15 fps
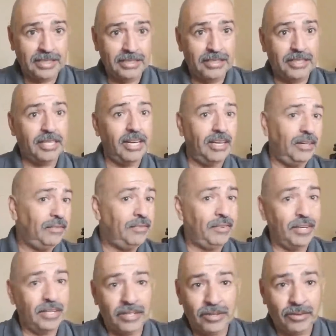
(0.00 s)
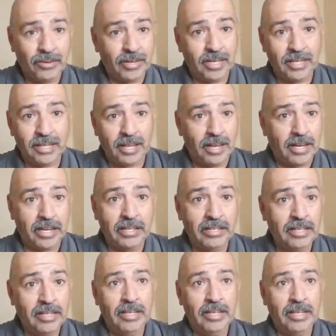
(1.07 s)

to get in front of the line,